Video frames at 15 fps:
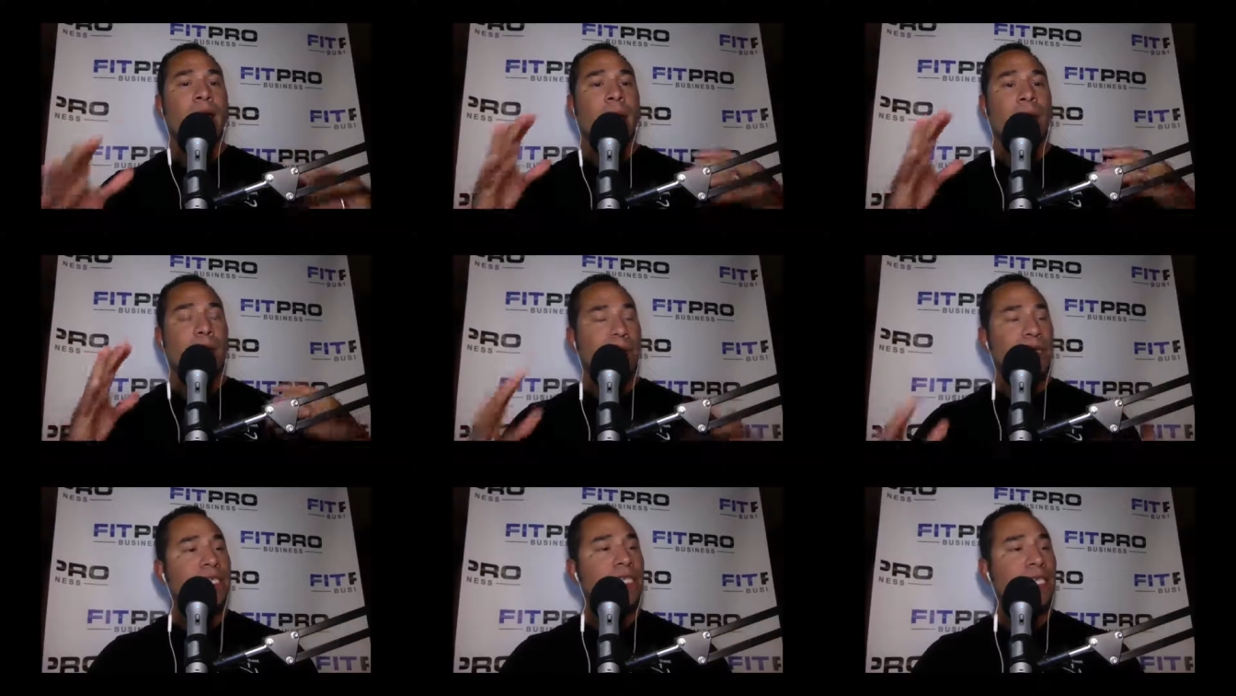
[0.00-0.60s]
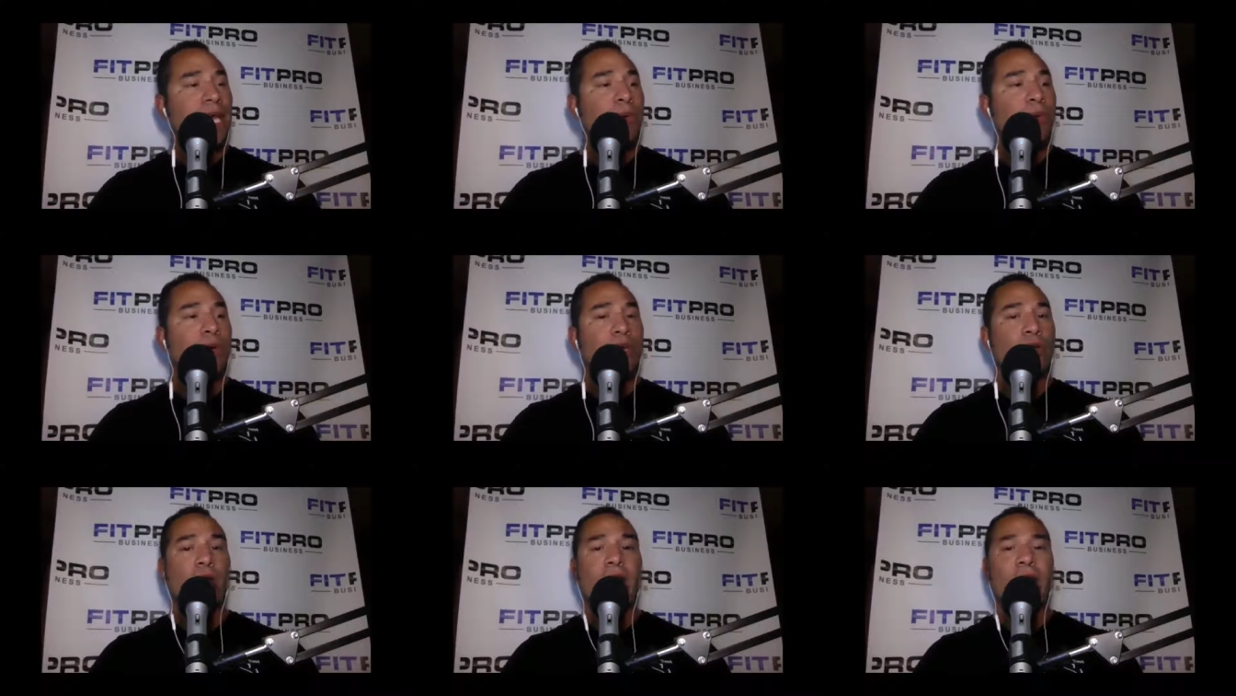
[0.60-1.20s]
appreciate where
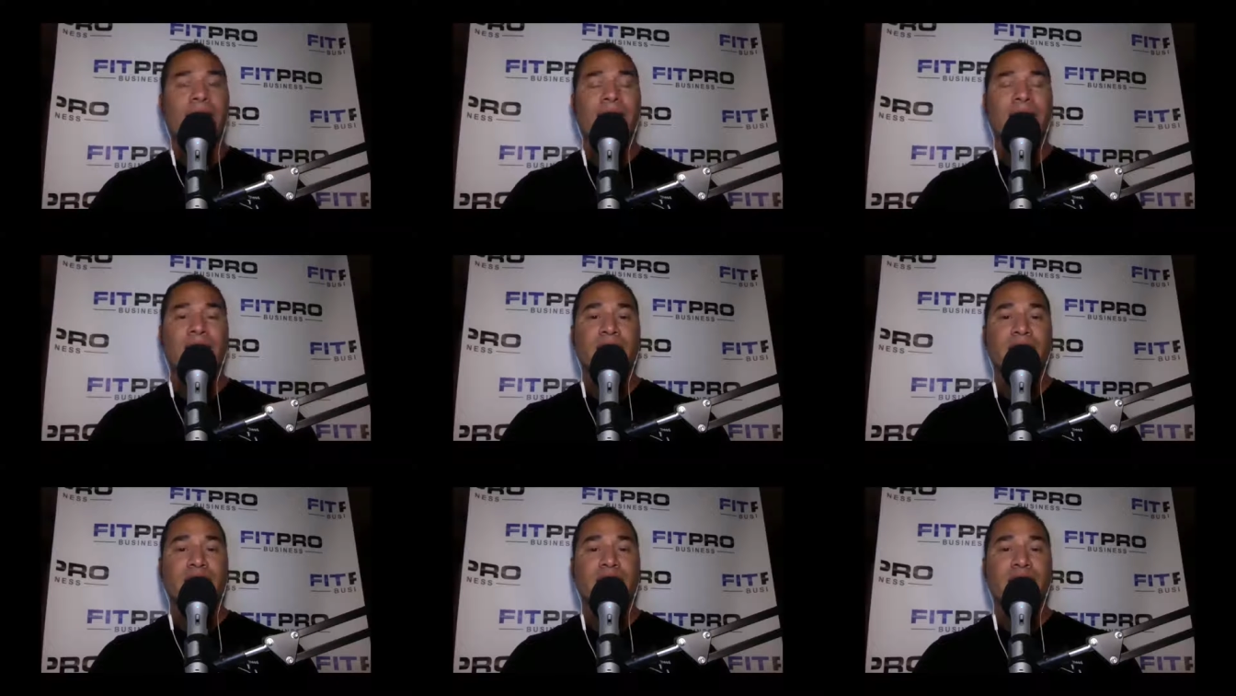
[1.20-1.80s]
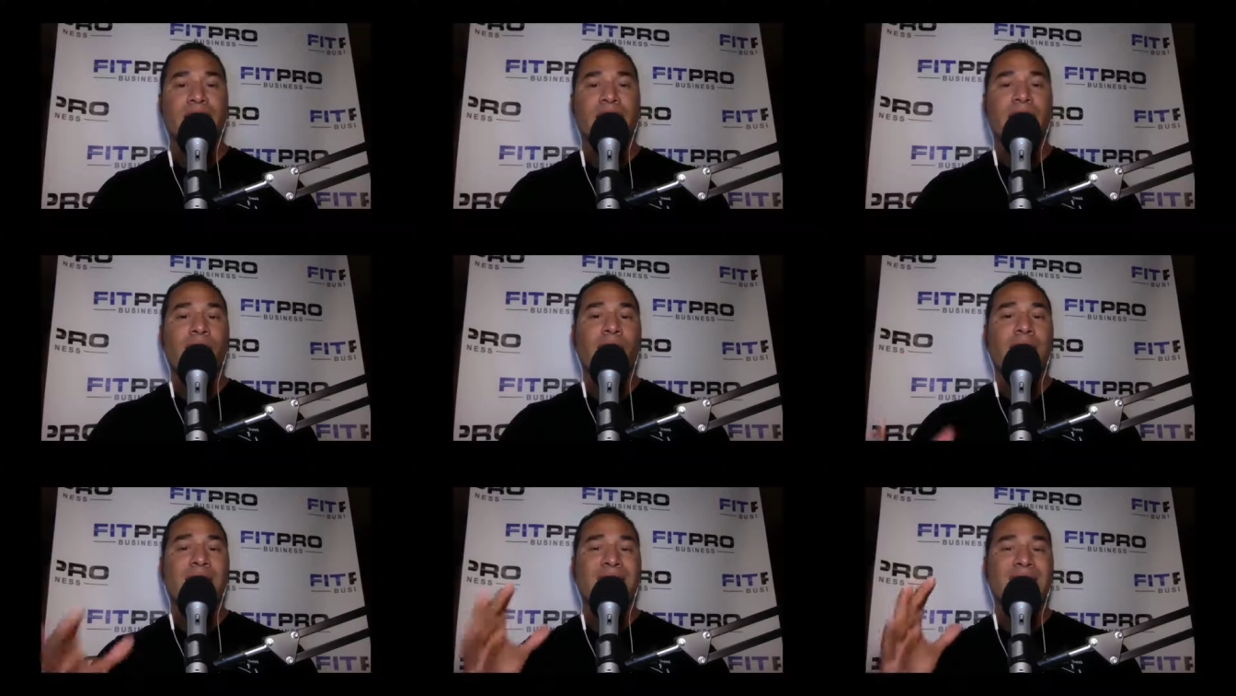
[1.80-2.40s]
you're at in this journey right
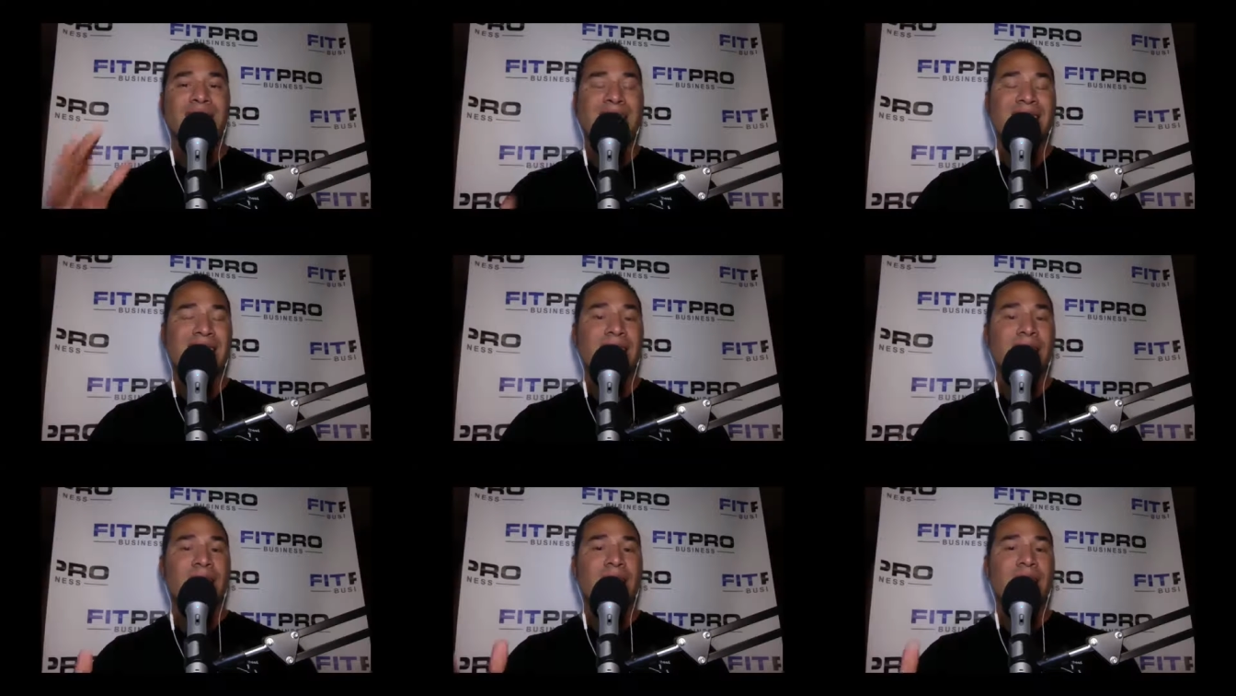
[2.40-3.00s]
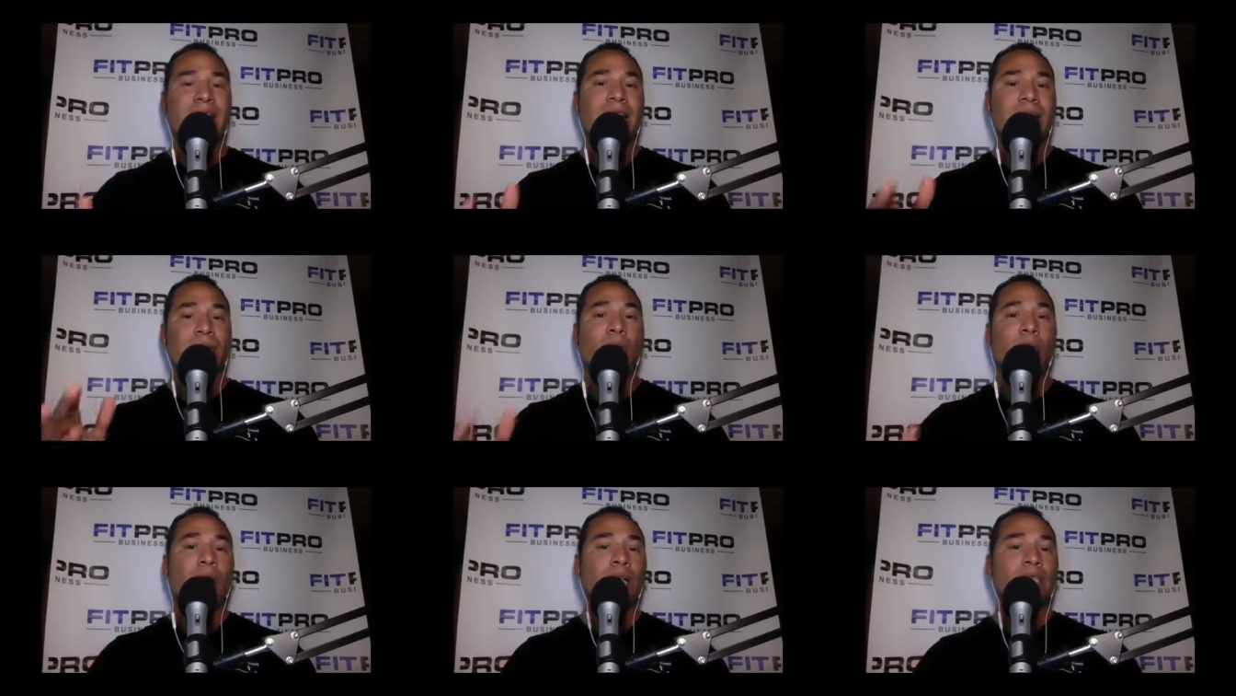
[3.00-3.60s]
now, and keep taking
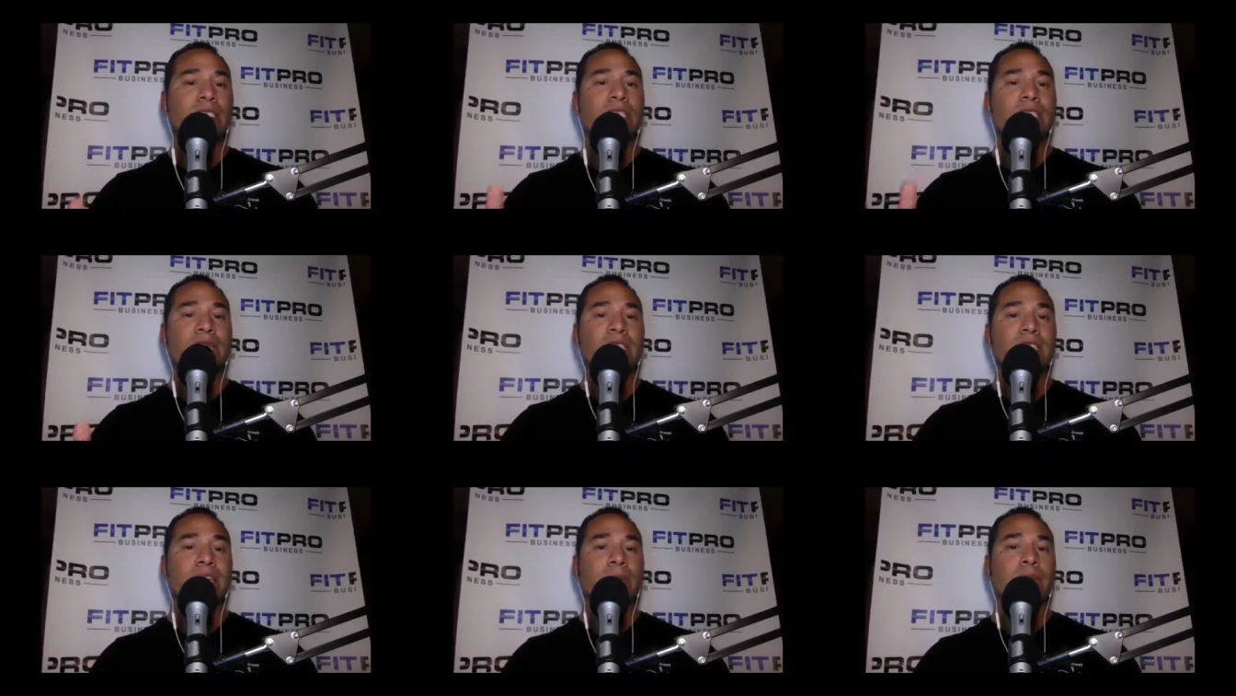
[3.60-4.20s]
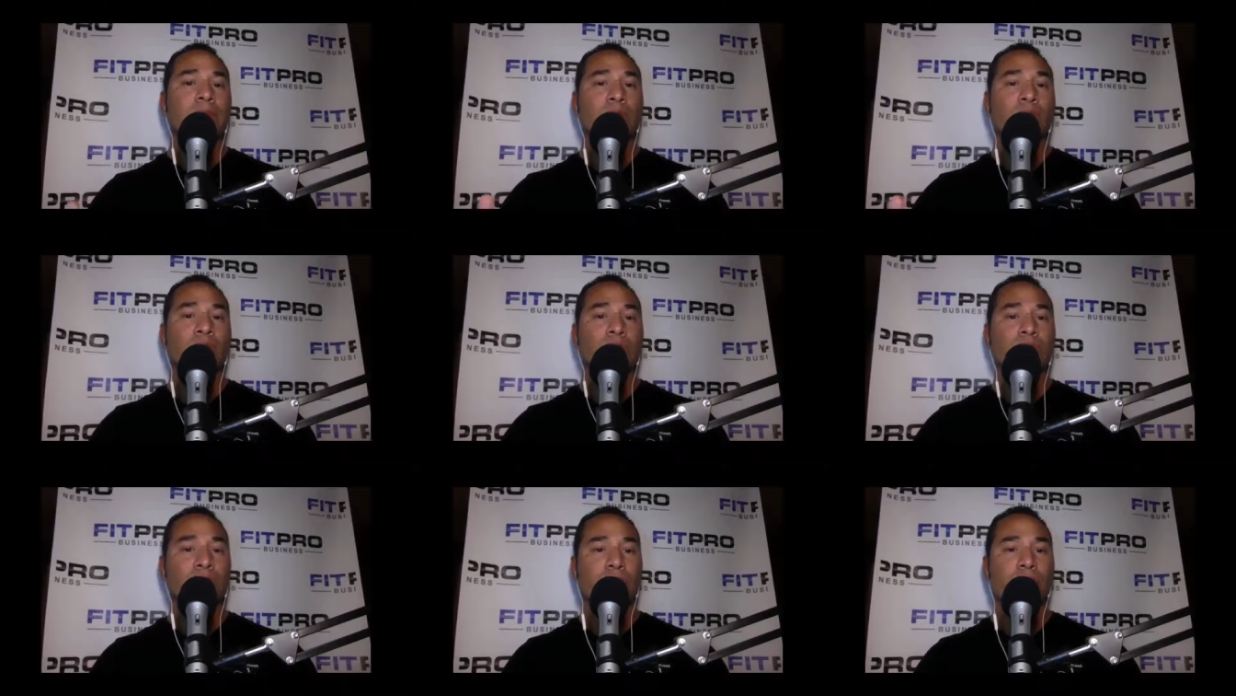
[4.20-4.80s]
positive steps
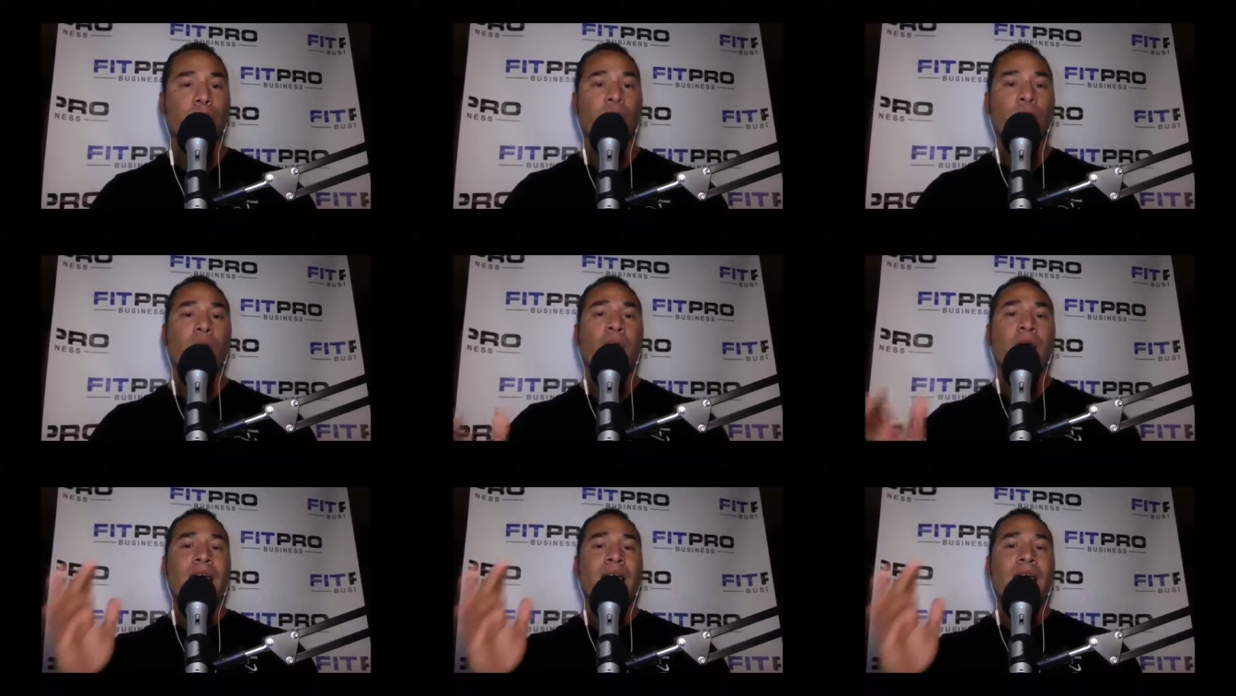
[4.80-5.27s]
towards your goal.